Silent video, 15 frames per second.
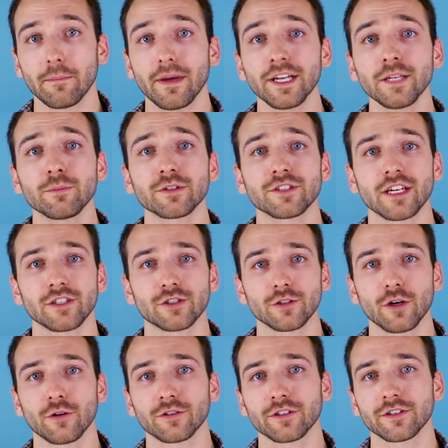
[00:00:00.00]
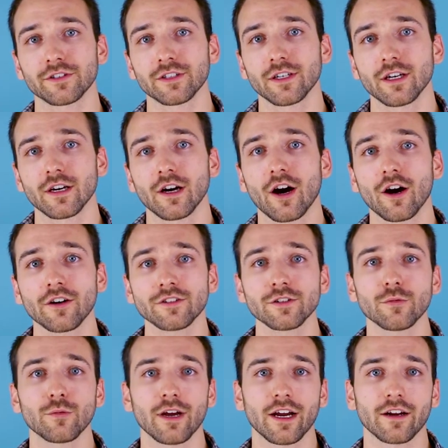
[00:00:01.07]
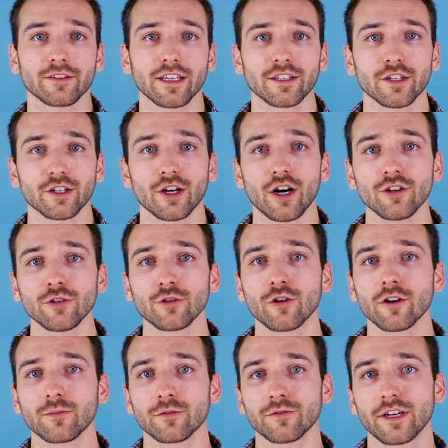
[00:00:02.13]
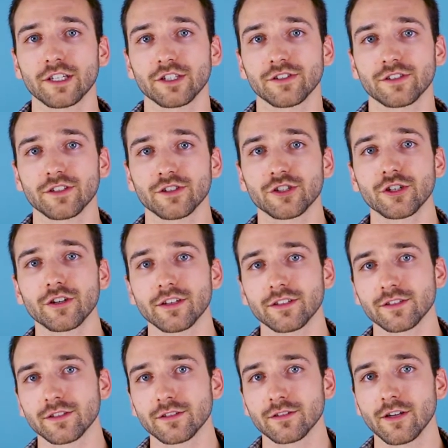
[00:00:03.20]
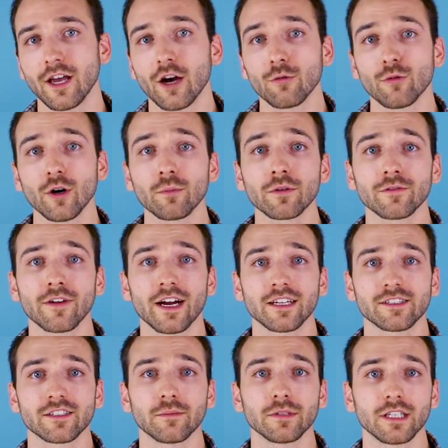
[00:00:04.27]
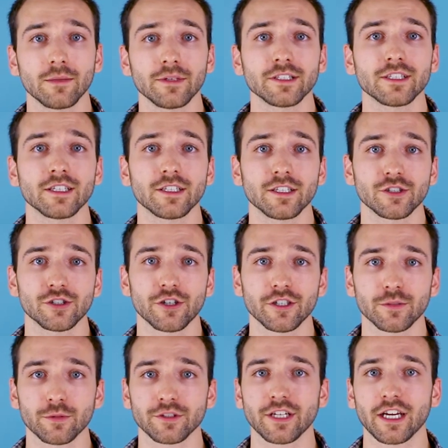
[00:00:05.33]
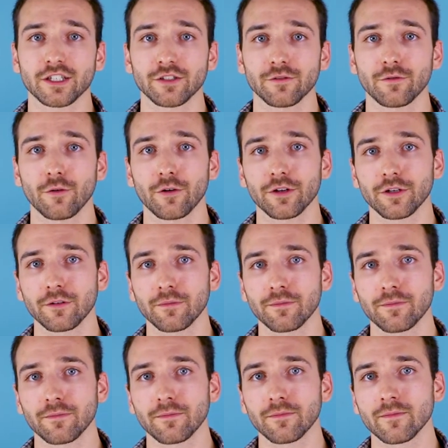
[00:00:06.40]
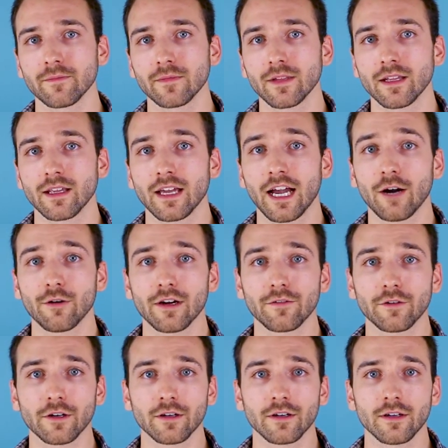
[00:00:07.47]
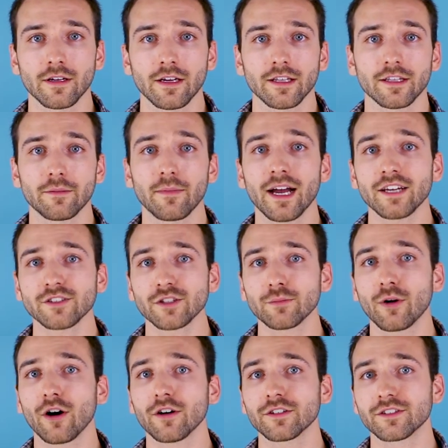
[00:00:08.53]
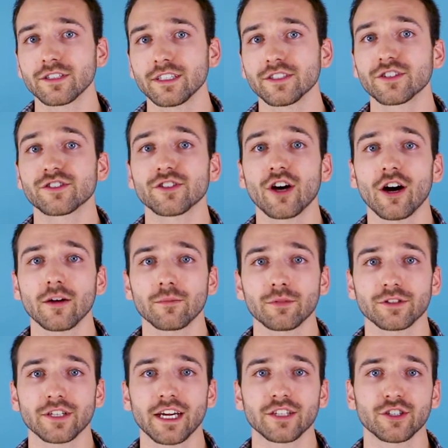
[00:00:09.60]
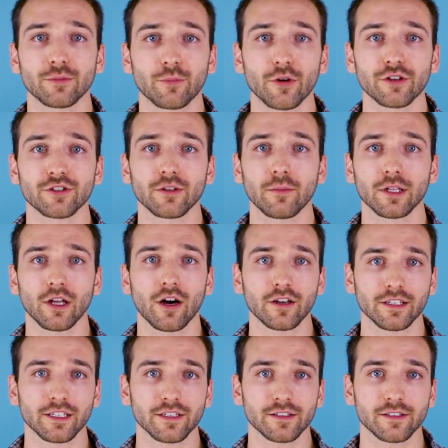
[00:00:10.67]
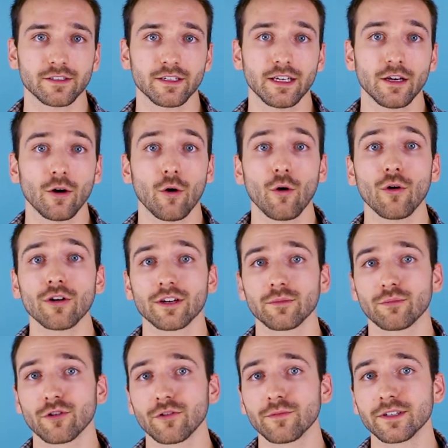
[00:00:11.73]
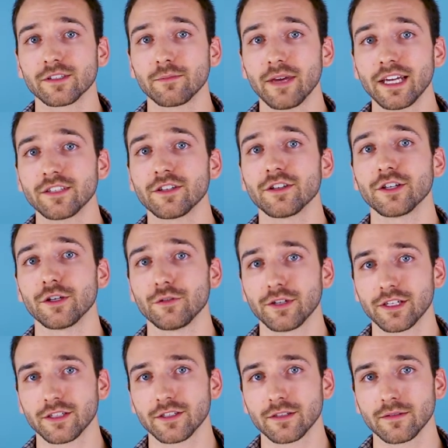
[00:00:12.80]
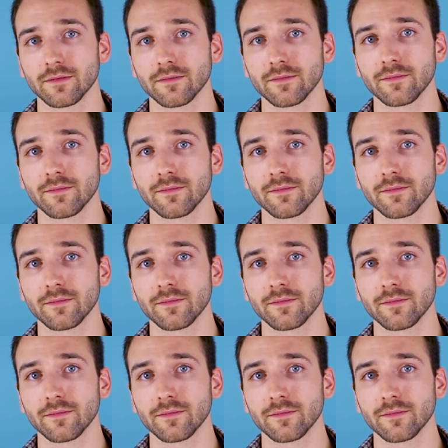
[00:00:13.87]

Many potential owners aren't aware that the condo corporation's insurance will provide some limited insurance protection for you. However, the master policy does not protect your personal belongings or improvements made to the unit.